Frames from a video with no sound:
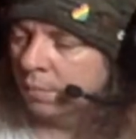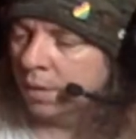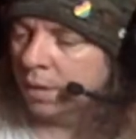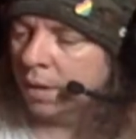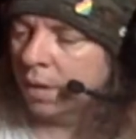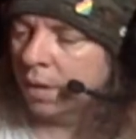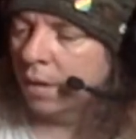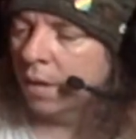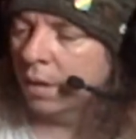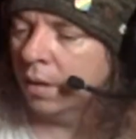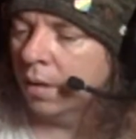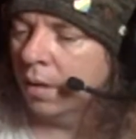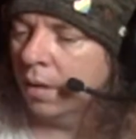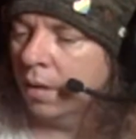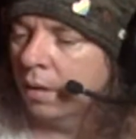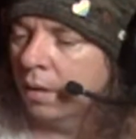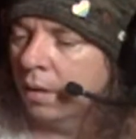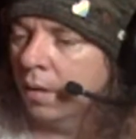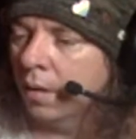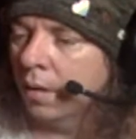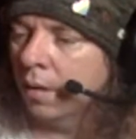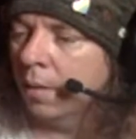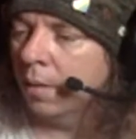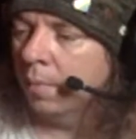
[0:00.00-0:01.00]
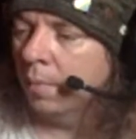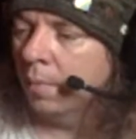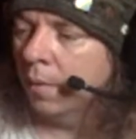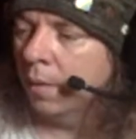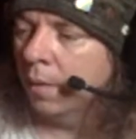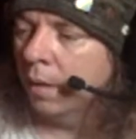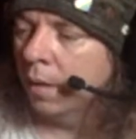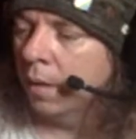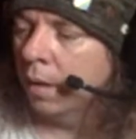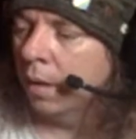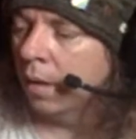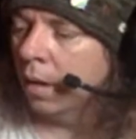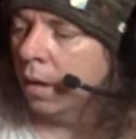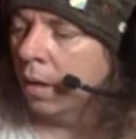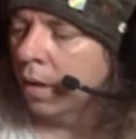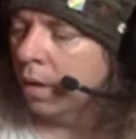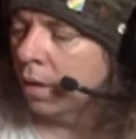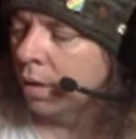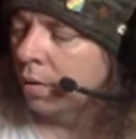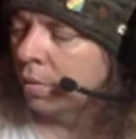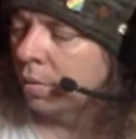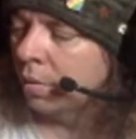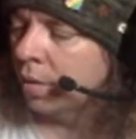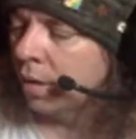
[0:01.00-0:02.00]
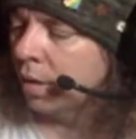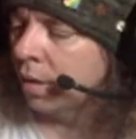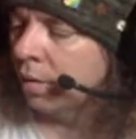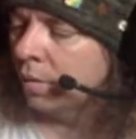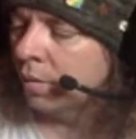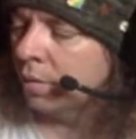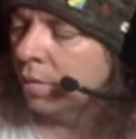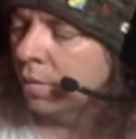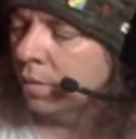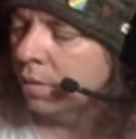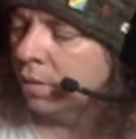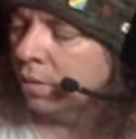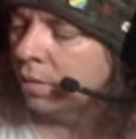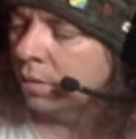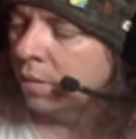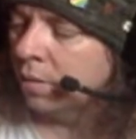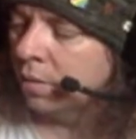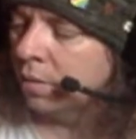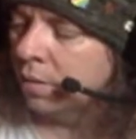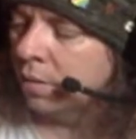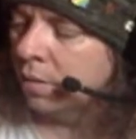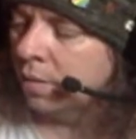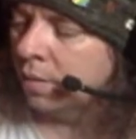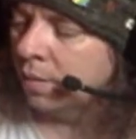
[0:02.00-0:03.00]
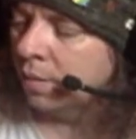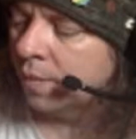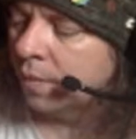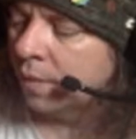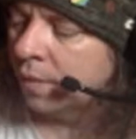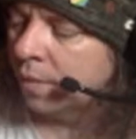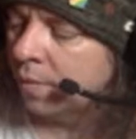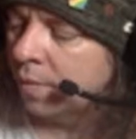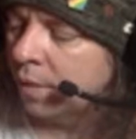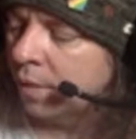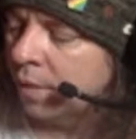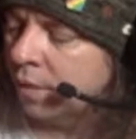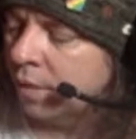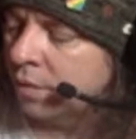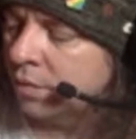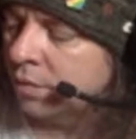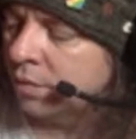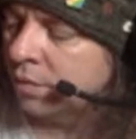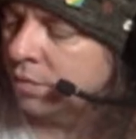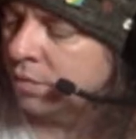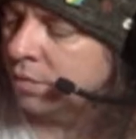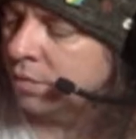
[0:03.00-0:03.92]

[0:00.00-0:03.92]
but um, I don't want you to. I mean, it's